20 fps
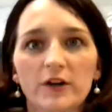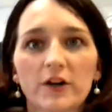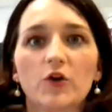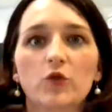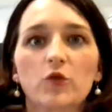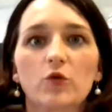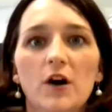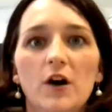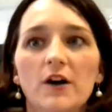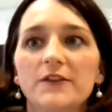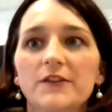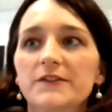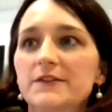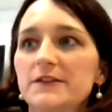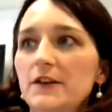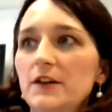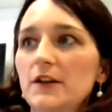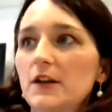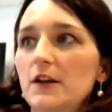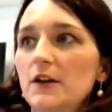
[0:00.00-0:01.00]
across
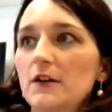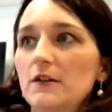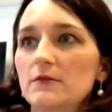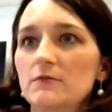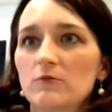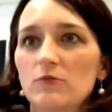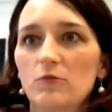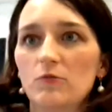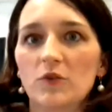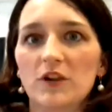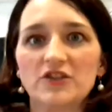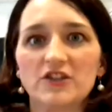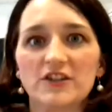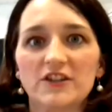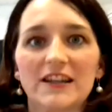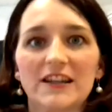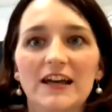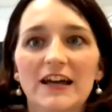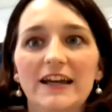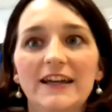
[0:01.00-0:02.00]
religious
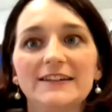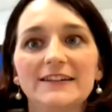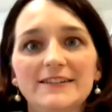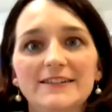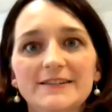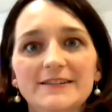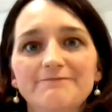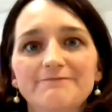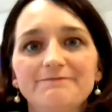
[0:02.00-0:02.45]
lines.